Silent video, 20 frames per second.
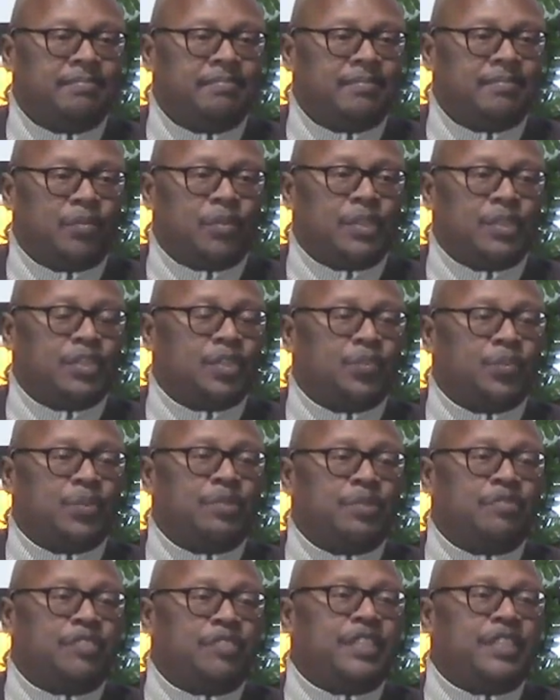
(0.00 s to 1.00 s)
It wasn't
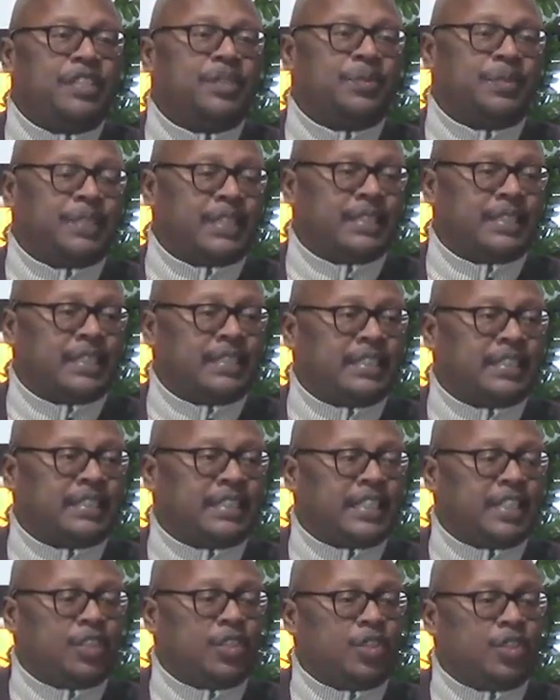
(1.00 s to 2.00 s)
revealed yet. They just
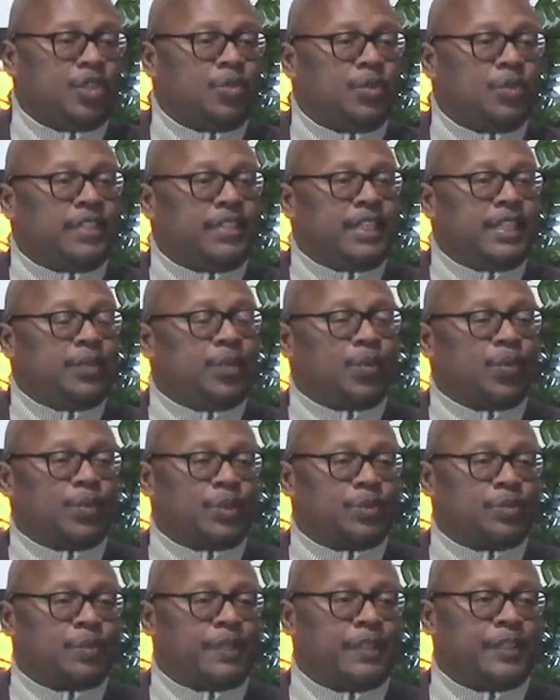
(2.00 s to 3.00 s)
had to do what they were
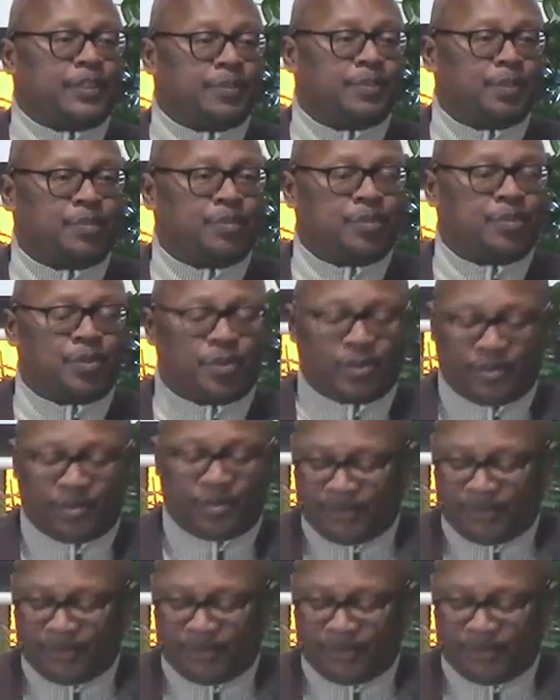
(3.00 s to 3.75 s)
responsible for.